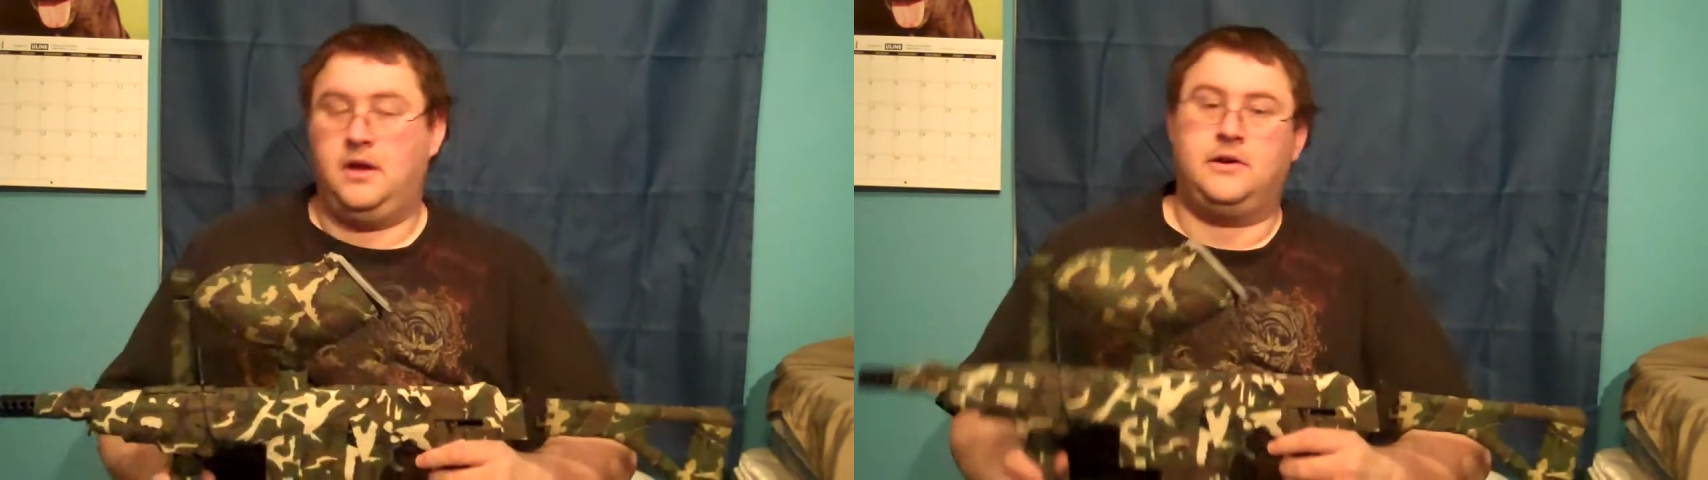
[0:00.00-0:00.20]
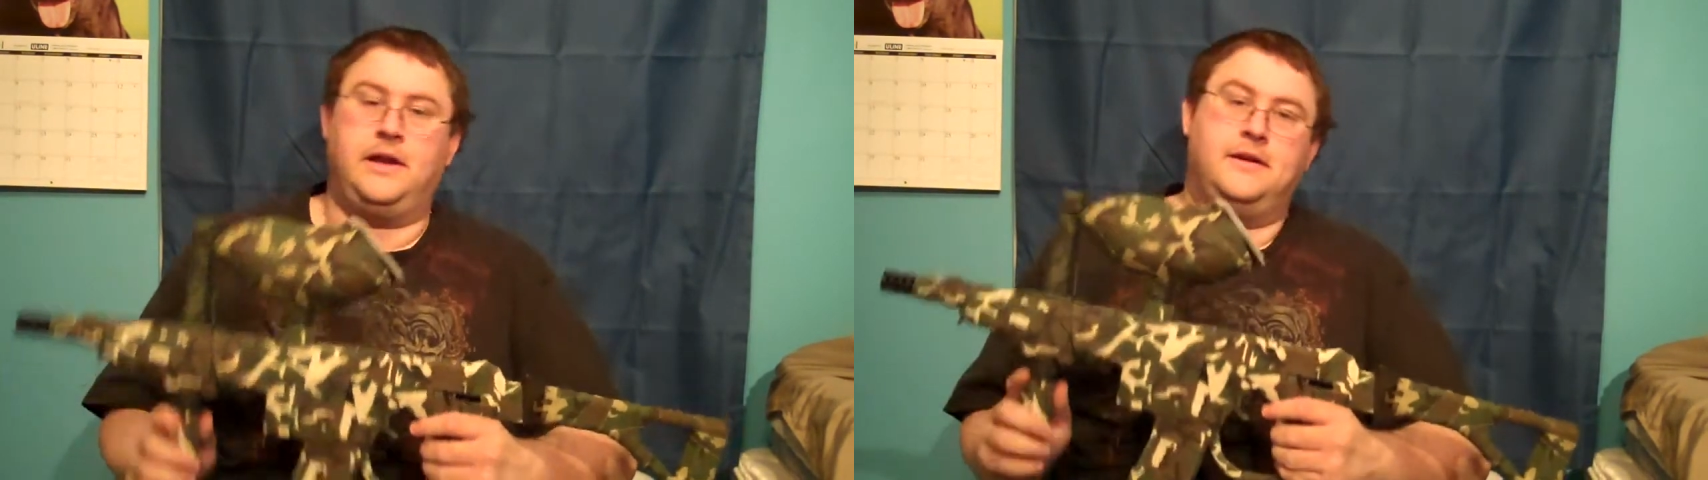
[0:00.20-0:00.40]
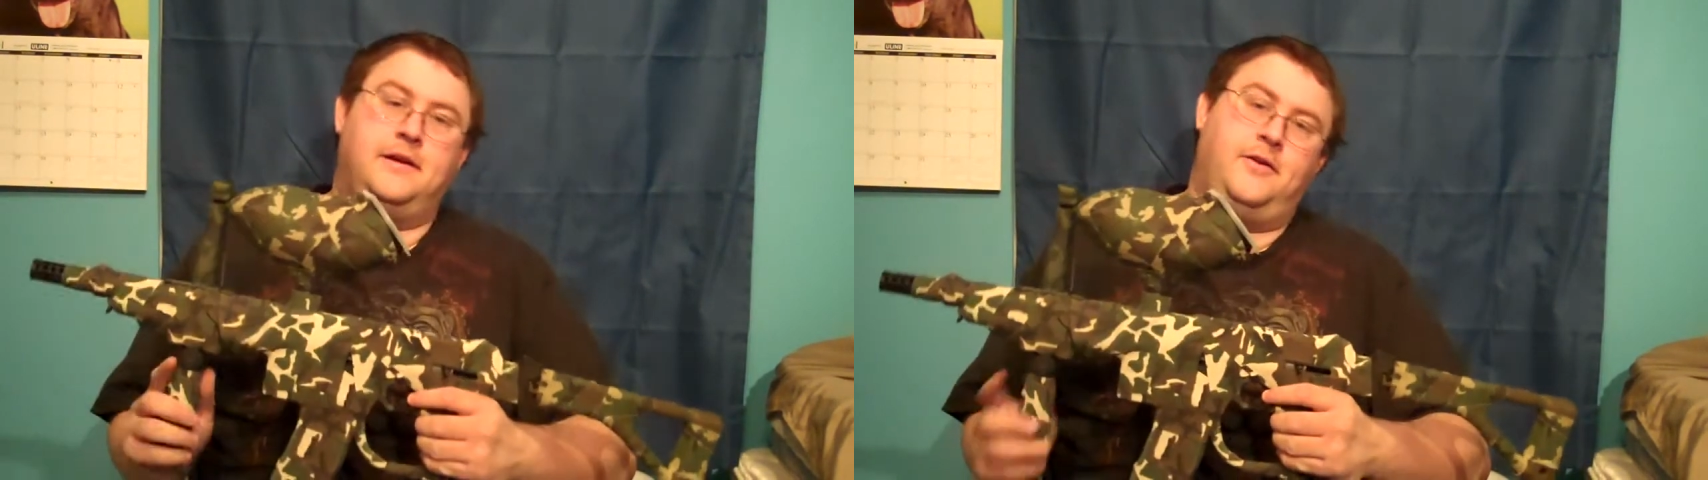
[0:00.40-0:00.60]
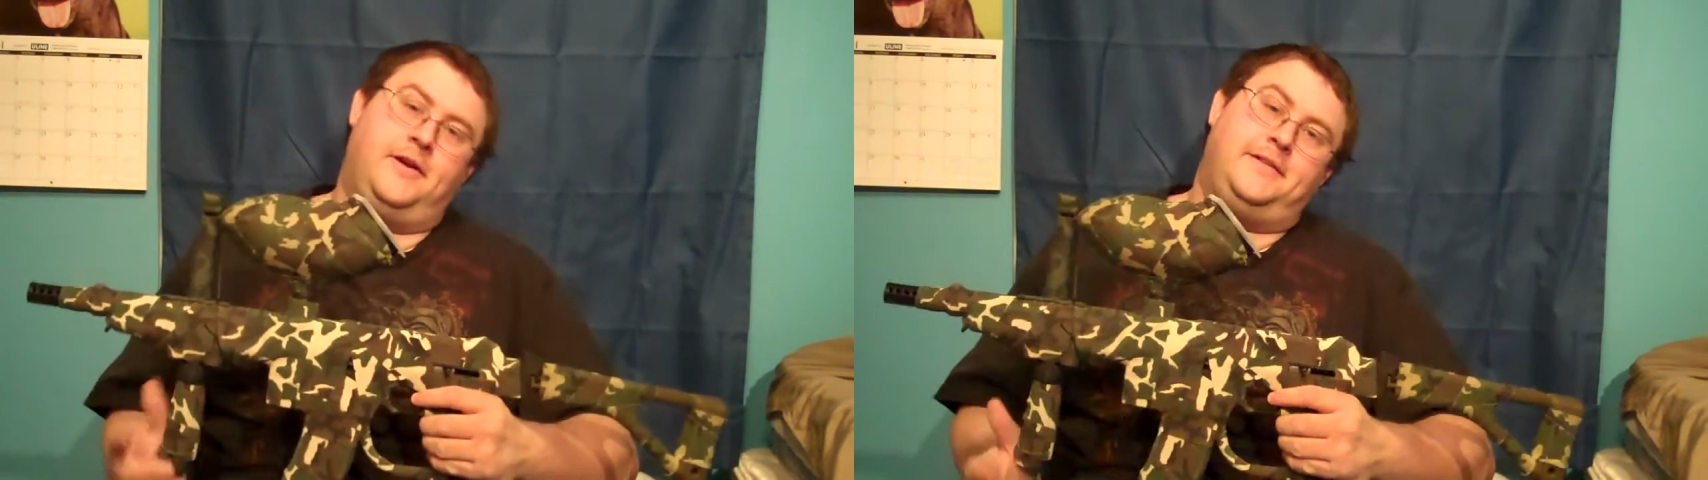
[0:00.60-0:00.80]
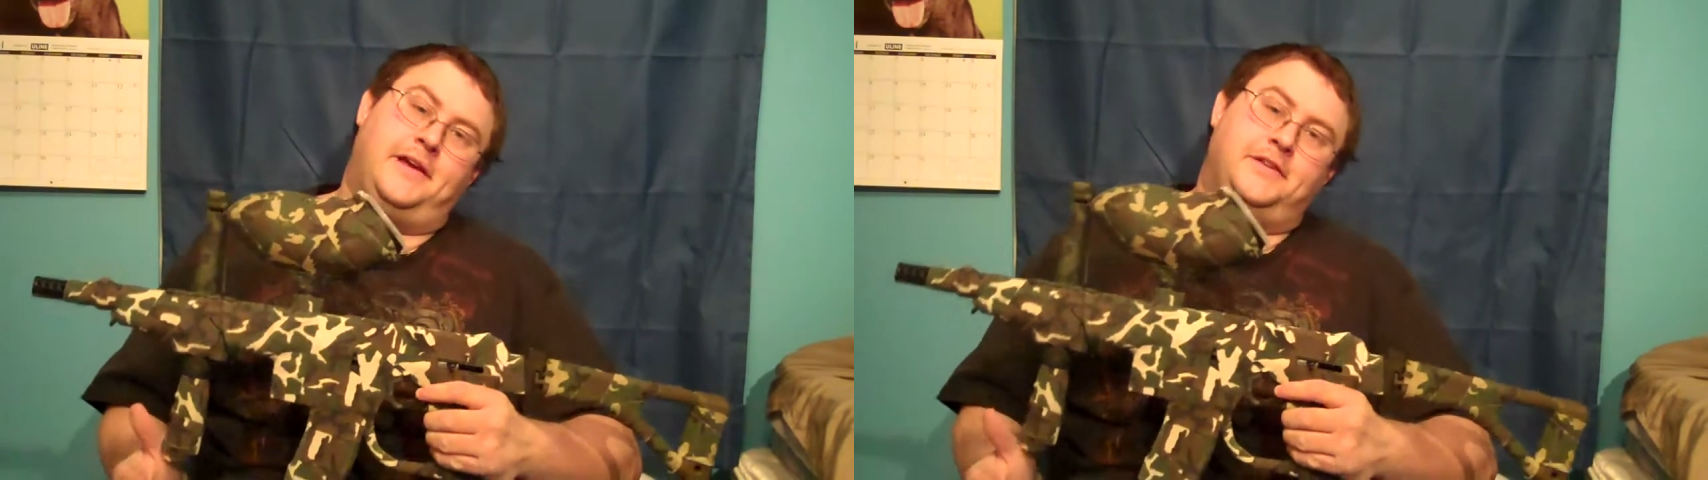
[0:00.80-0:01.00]
Okay,
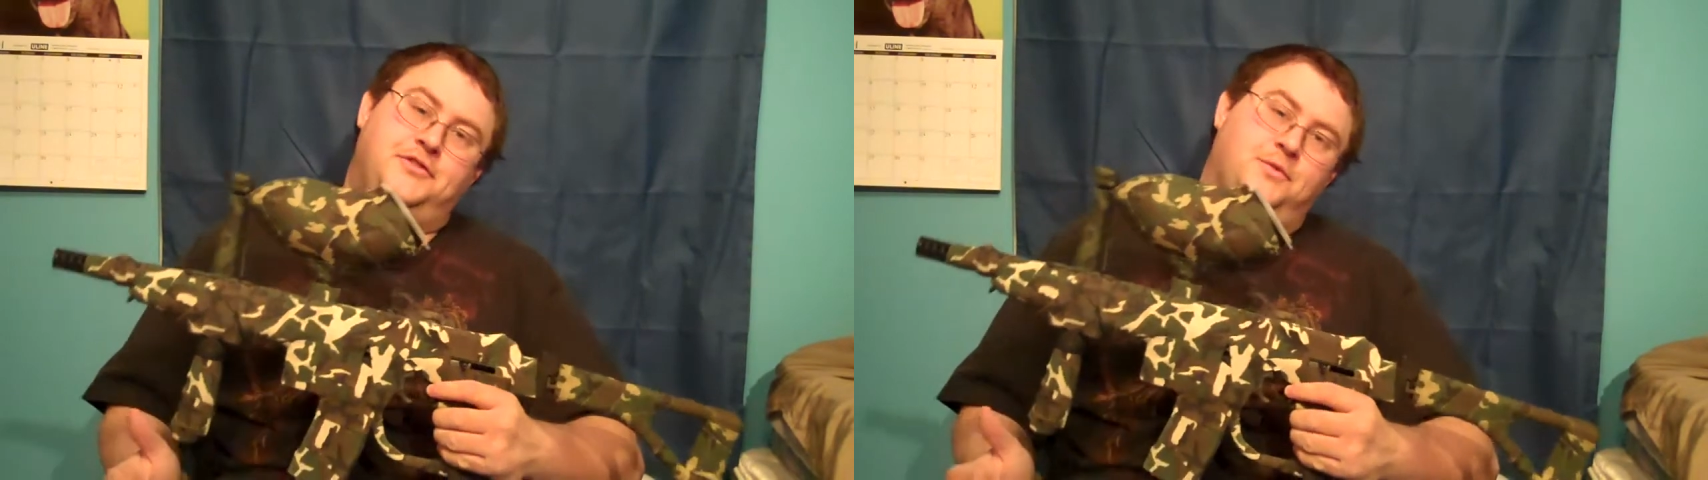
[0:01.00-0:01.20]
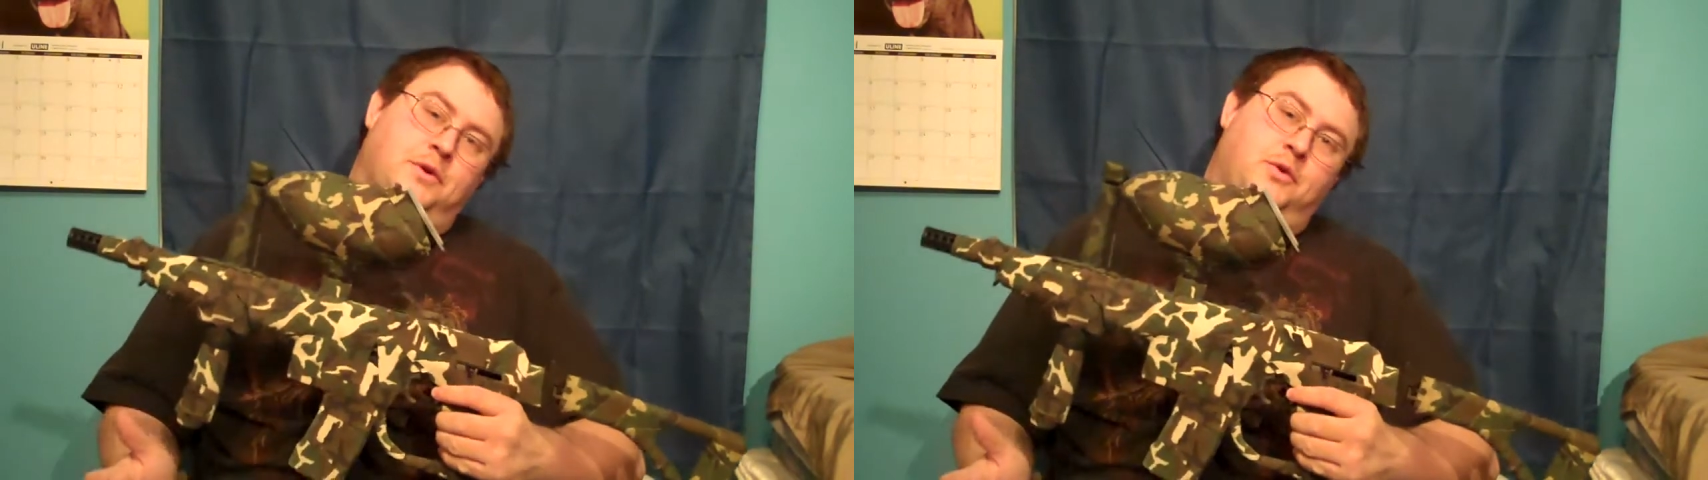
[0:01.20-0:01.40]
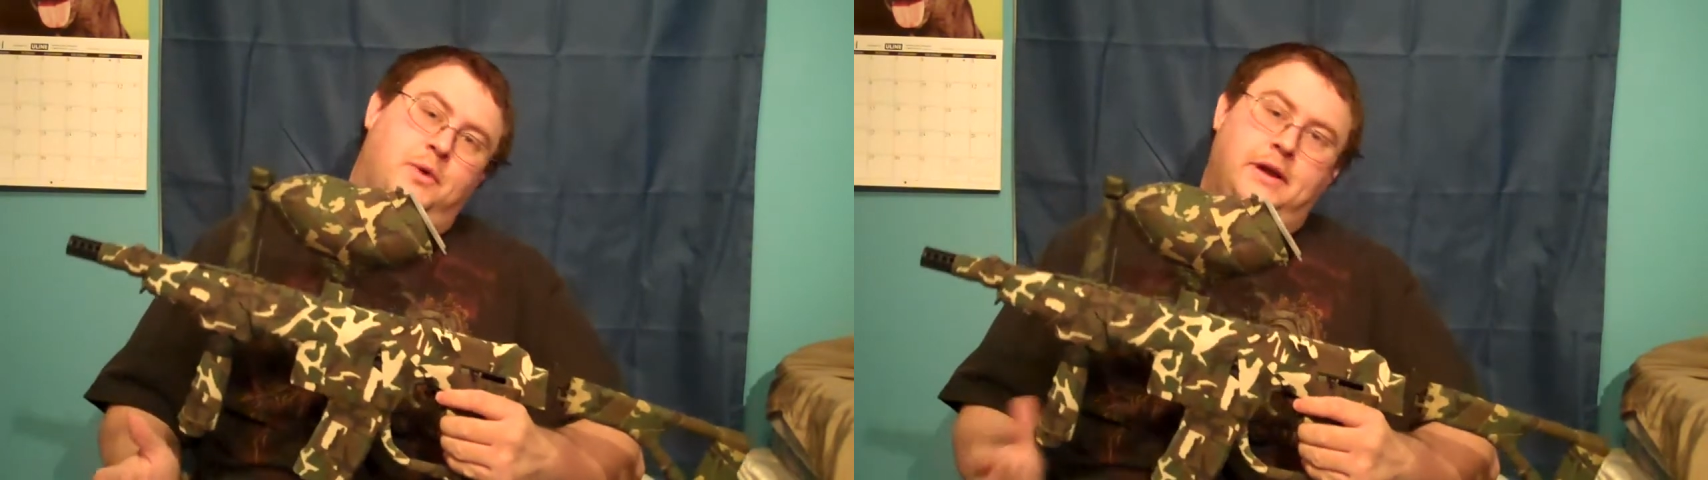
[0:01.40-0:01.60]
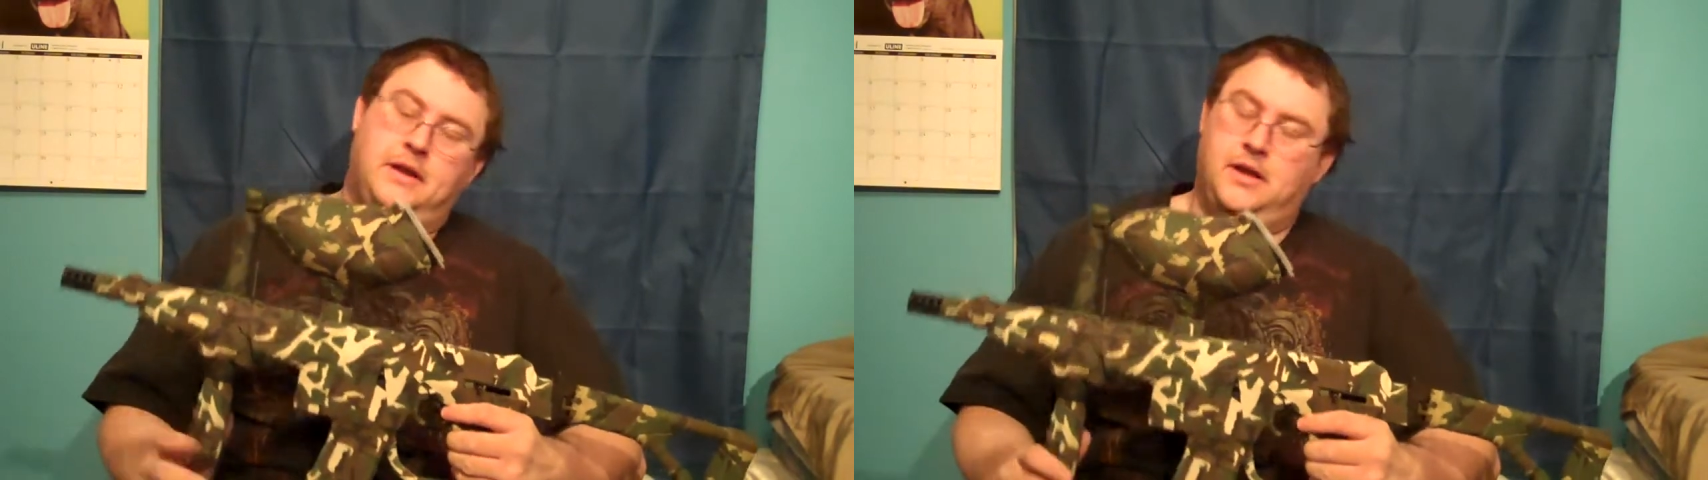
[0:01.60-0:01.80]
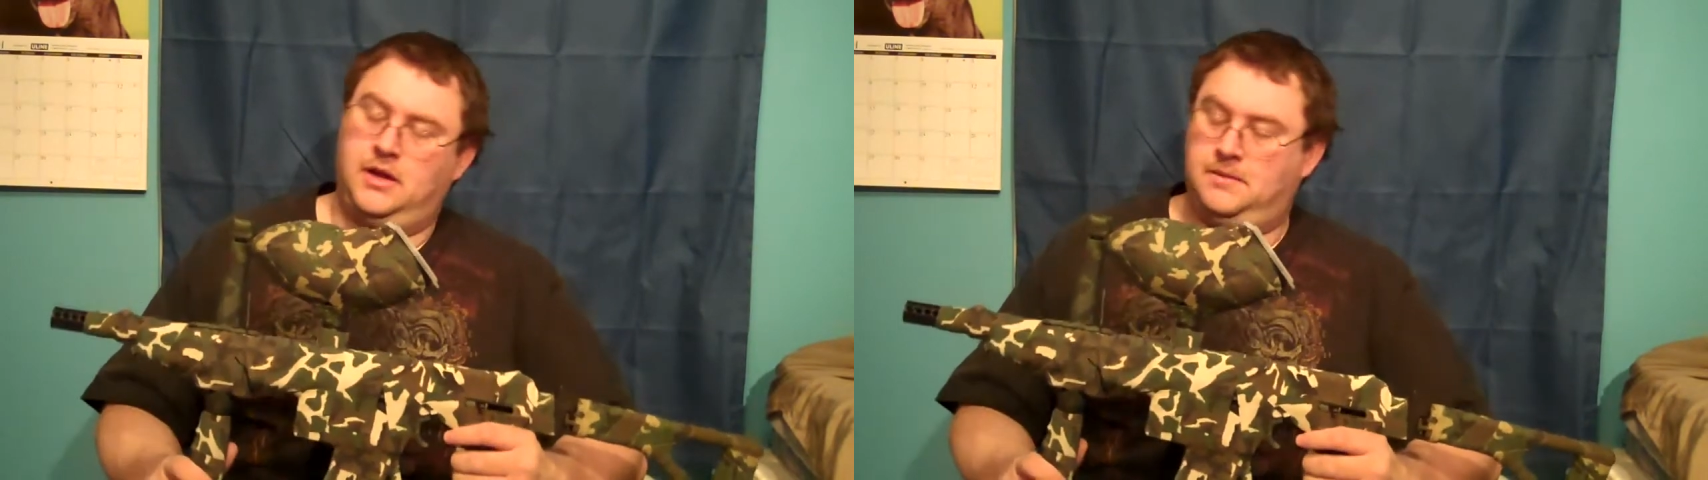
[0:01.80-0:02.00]
here I attached it real quick.